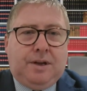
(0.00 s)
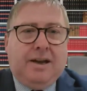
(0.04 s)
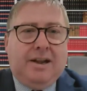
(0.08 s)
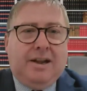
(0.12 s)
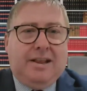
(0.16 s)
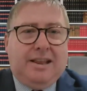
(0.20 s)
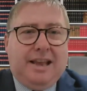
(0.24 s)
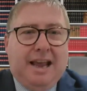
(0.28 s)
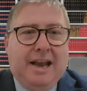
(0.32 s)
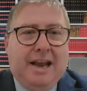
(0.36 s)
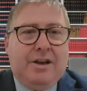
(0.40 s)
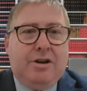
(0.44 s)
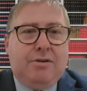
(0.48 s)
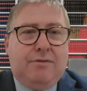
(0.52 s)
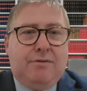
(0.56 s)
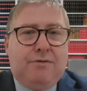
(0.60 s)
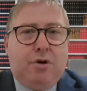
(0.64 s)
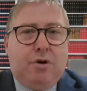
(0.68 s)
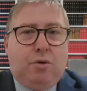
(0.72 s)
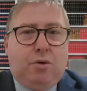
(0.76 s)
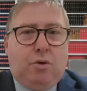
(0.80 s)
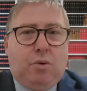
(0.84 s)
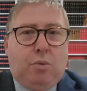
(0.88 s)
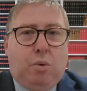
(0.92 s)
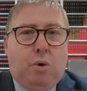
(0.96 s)
and at the end of
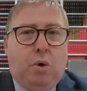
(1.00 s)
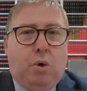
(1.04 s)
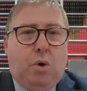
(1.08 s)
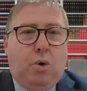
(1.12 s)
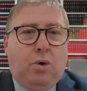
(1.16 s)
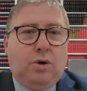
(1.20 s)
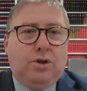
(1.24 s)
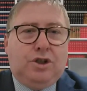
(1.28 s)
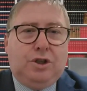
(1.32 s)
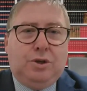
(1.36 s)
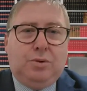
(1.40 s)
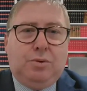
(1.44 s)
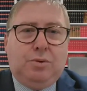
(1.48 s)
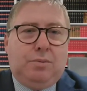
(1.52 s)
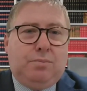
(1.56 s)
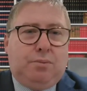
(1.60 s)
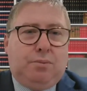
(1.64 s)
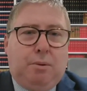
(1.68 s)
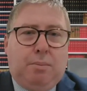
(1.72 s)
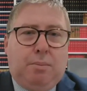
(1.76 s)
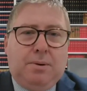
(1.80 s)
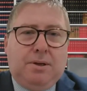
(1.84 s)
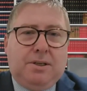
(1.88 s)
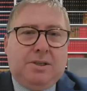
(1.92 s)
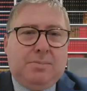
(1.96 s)
your award, you
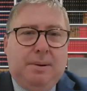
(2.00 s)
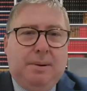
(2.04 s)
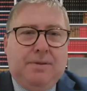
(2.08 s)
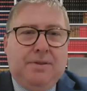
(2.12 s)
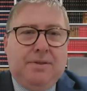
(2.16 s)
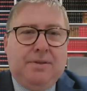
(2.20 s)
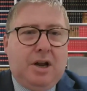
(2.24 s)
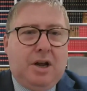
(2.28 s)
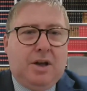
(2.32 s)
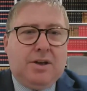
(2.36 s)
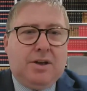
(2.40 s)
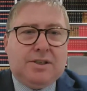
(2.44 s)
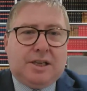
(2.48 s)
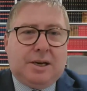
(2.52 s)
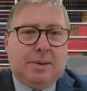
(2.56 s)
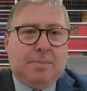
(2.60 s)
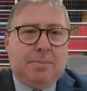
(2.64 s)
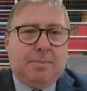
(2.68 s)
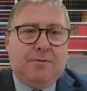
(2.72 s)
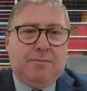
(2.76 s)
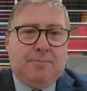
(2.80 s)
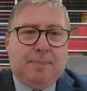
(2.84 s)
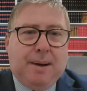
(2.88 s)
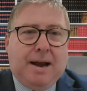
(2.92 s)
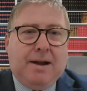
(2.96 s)
would probably spend the last
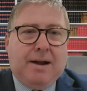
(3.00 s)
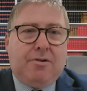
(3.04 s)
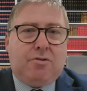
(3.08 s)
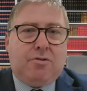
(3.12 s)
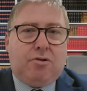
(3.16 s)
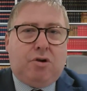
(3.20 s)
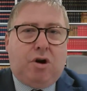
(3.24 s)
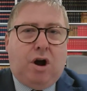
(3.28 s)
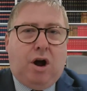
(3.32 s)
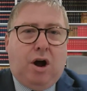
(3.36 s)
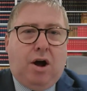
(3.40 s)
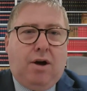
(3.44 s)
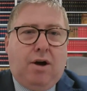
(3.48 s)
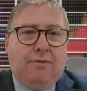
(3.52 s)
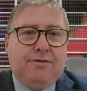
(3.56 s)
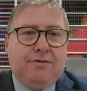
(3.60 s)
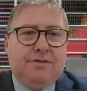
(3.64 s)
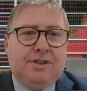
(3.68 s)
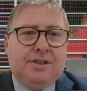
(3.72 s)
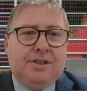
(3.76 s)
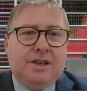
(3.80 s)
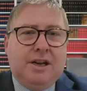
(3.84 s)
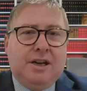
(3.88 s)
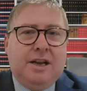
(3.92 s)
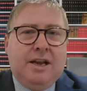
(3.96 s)
couple of
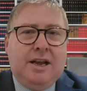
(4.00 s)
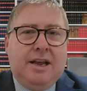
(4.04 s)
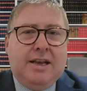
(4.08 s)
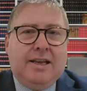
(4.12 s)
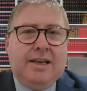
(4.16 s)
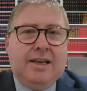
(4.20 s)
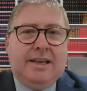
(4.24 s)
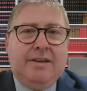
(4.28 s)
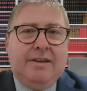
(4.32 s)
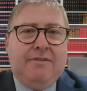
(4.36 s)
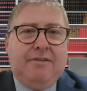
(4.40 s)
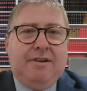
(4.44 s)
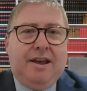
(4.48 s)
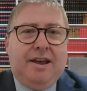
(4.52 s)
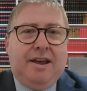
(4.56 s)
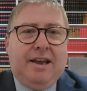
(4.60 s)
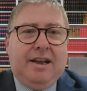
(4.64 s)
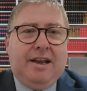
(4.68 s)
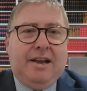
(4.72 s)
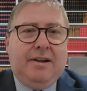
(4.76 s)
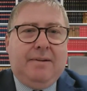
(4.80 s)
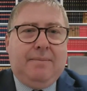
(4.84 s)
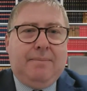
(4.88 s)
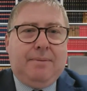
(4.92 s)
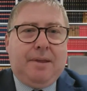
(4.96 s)
paragraphs
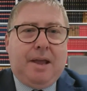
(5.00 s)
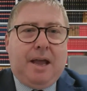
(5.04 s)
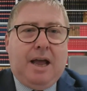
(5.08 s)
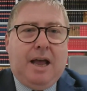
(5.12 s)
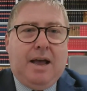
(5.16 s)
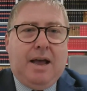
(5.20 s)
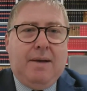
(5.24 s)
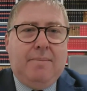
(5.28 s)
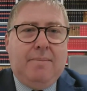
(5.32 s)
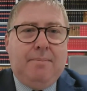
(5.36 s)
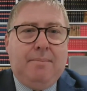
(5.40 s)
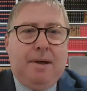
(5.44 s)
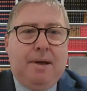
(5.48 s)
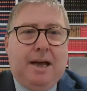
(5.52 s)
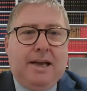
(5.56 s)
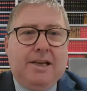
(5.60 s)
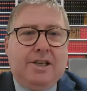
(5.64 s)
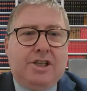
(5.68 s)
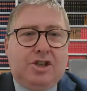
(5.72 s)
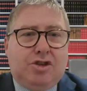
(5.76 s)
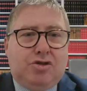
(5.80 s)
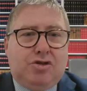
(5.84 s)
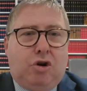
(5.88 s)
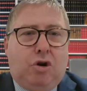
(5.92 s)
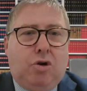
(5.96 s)
giving
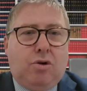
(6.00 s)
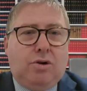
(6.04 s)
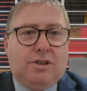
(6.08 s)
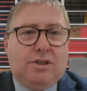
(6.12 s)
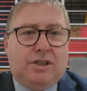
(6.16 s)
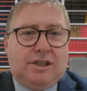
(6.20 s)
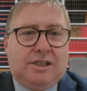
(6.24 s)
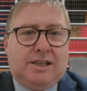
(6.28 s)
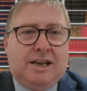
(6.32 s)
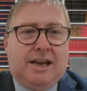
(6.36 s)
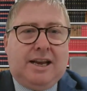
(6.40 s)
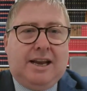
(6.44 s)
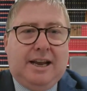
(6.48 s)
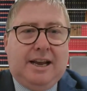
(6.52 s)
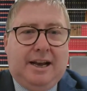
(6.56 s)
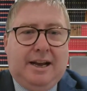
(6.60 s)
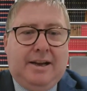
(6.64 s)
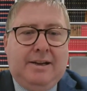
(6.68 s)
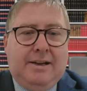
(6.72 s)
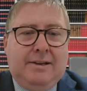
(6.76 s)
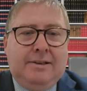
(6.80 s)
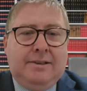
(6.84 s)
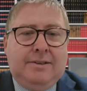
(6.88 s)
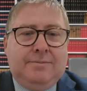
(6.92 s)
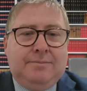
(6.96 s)
a strong
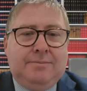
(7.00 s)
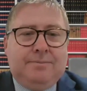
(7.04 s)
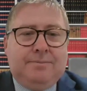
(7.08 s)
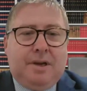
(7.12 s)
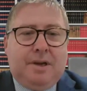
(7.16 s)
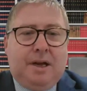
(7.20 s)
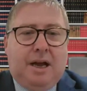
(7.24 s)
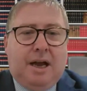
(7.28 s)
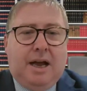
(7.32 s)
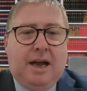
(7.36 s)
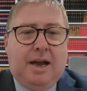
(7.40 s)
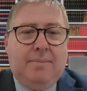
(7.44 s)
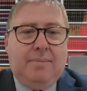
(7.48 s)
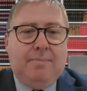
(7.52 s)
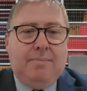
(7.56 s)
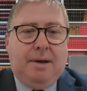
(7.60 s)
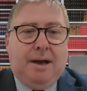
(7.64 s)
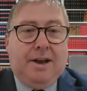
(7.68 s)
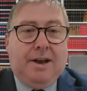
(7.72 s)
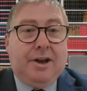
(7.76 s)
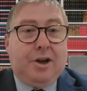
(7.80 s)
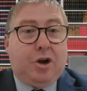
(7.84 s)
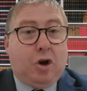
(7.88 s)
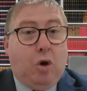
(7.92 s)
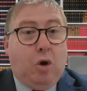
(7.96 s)
steer
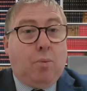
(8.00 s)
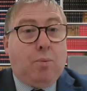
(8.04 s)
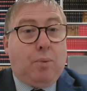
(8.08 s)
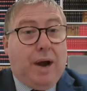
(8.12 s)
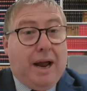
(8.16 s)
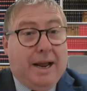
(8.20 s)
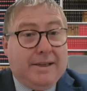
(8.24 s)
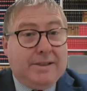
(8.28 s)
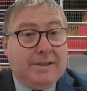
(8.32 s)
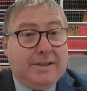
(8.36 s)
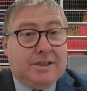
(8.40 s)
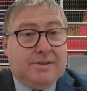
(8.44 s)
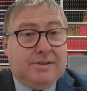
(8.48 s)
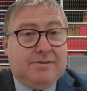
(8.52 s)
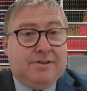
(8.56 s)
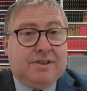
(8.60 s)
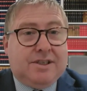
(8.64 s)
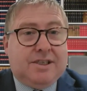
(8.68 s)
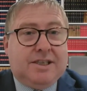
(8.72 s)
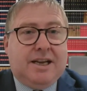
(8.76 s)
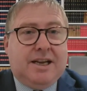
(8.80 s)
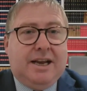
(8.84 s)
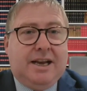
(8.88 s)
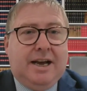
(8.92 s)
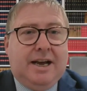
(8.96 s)
and a comprehensive
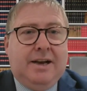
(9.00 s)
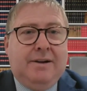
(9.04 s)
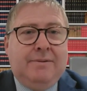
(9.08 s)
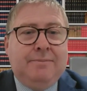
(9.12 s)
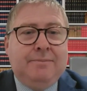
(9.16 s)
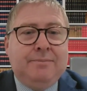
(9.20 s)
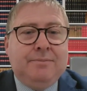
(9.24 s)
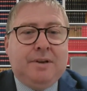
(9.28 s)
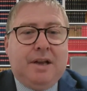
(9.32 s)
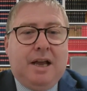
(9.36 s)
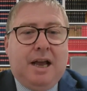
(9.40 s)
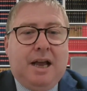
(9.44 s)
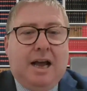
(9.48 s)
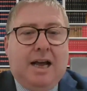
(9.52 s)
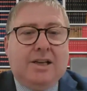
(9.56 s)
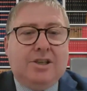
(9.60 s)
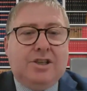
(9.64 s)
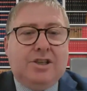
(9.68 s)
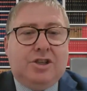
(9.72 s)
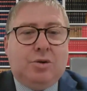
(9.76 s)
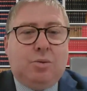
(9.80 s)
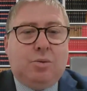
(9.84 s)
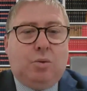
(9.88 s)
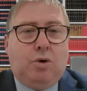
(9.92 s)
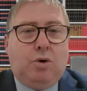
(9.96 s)
steer
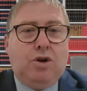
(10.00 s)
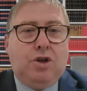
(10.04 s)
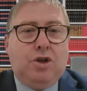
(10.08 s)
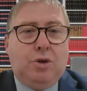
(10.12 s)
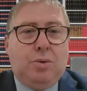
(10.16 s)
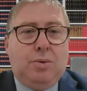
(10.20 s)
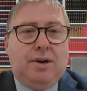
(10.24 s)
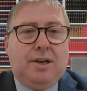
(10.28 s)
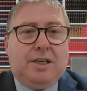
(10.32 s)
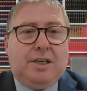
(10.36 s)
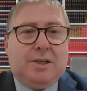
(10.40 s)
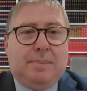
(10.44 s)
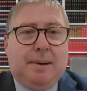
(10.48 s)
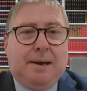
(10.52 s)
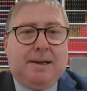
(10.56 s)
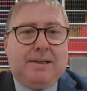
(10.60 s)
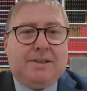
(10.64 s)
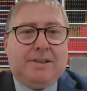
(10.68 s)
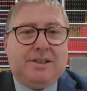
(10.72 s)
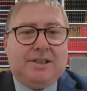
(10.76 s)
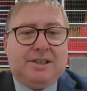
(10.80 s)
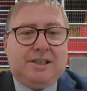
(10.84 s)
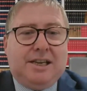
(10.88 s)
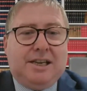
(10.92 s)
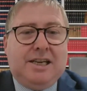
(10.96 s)
as to what you would
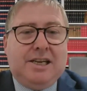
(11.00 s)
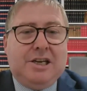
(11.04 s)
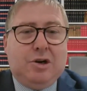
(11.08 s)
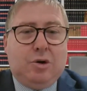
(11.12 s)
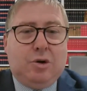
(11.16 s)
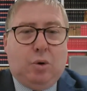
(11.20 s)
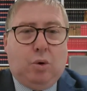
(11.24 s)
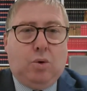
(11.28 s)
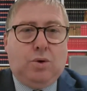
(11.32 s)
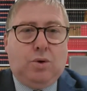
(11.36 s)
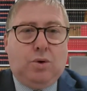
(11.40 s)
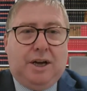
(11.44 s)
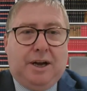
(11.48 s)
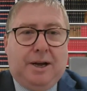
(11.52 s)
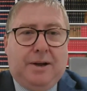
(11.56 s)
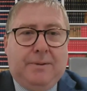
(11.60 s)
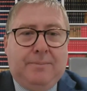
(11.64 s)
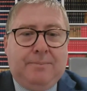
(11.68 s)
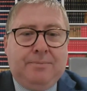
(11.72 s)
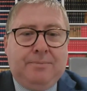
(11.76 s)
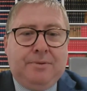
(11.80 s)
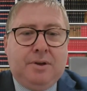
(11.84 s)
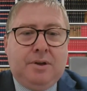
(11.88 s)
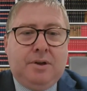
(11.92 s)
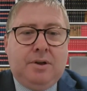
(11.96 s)
expect to see in an
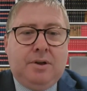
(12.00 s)
order.